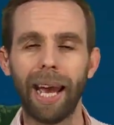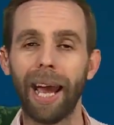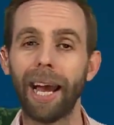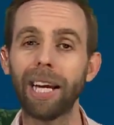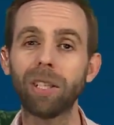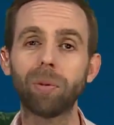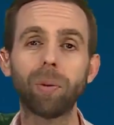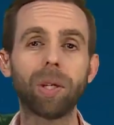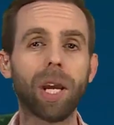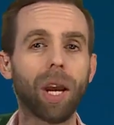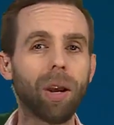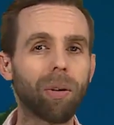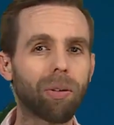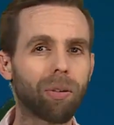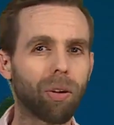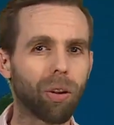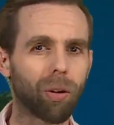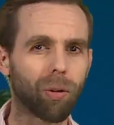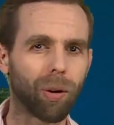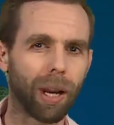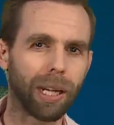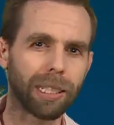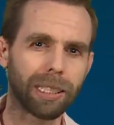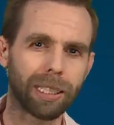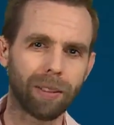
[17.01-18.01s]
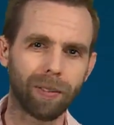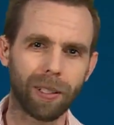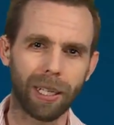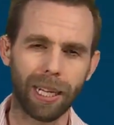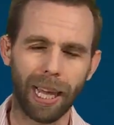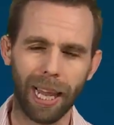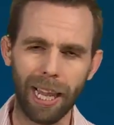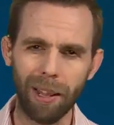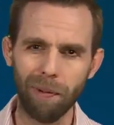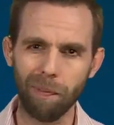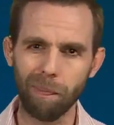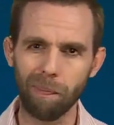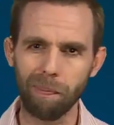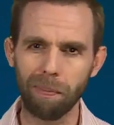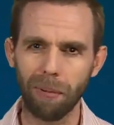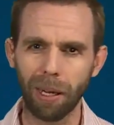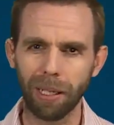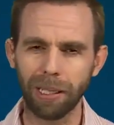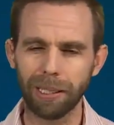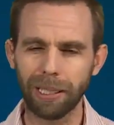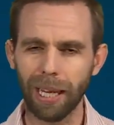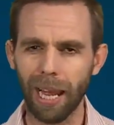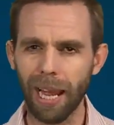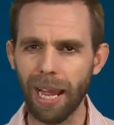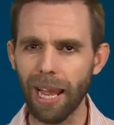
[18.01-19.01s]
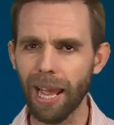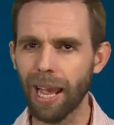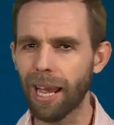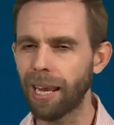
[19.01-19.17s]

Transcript: As we go through the rest of today, Monday,